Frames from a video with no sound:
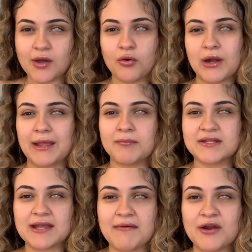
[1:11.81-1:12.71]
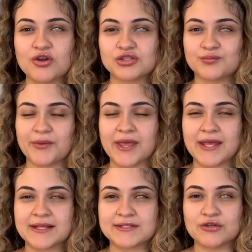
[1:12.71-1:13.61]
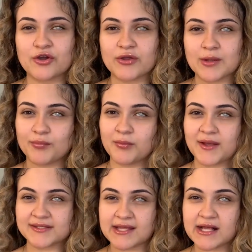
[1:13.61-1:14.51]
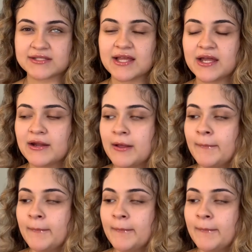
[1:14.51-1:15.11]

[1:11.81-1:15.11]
or like me echaban los pies, you know, and then put my socks on.